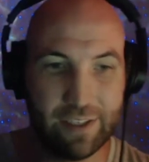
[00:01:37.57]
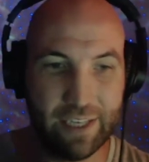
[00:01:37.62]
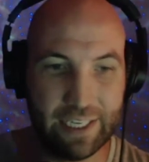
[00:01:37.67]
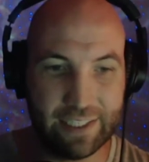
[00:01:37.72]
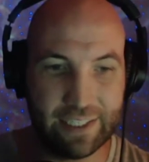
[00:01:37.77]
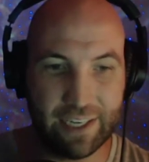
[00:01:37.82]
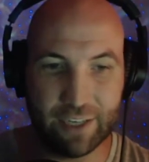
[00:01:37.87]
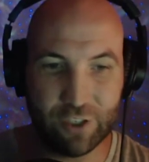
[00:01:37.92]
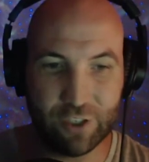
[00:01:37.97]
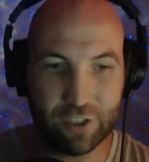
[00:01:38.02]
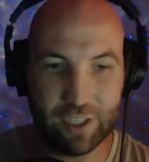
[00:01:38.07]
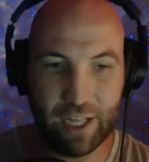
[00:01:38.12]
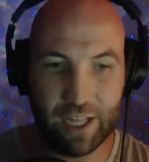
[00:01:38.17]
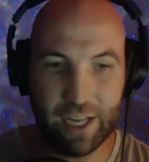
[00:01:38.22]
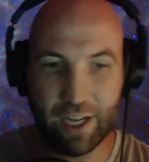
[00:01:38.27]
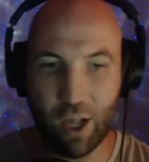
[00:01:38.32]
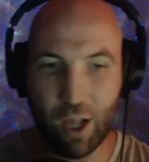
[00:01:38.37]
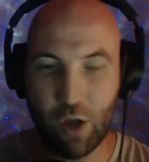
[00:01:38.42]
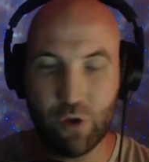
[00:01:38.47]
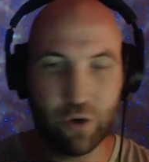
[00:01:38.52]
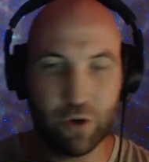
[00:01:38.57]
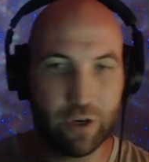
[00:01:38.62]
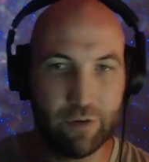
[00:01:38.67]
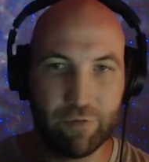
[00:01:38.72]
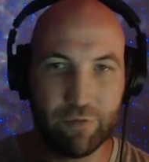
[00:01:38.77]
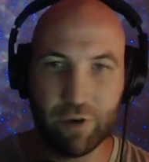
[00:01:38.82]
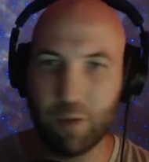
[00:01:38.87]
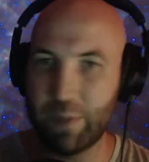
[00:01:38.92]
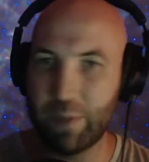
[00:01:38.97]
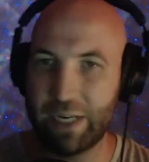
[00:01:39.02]
It's not just like, oh, you're
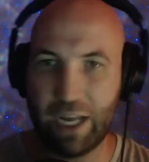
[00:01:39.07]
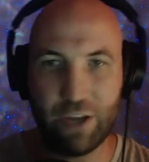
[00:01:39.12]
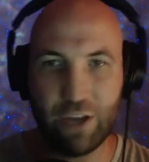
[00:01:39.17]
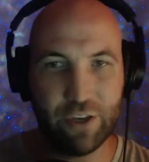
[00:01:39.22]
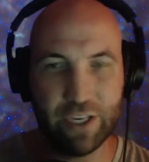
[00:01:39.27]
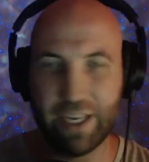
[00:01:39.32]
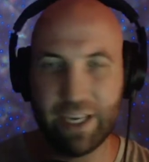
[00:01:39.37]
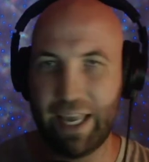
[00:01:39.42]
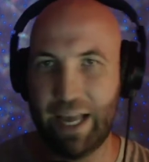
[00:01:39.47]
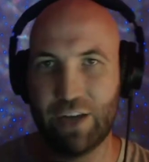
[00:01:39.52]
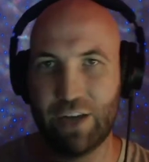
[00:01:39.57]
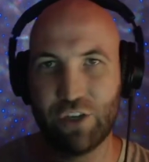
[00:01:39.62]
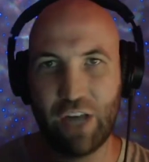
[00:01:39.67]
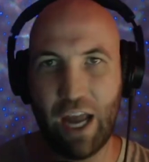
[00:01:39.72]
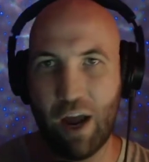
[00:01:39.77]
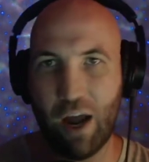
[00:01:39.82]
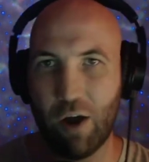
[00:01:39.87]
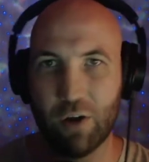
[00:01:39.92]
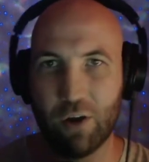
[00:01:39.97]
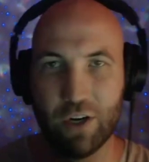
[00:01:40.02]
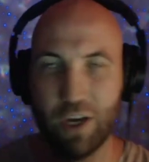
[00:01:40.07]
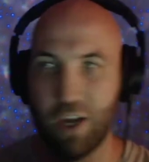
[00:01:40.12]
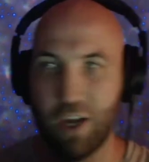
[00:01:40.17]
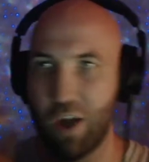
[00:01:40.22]
confirmed and now you can cash out,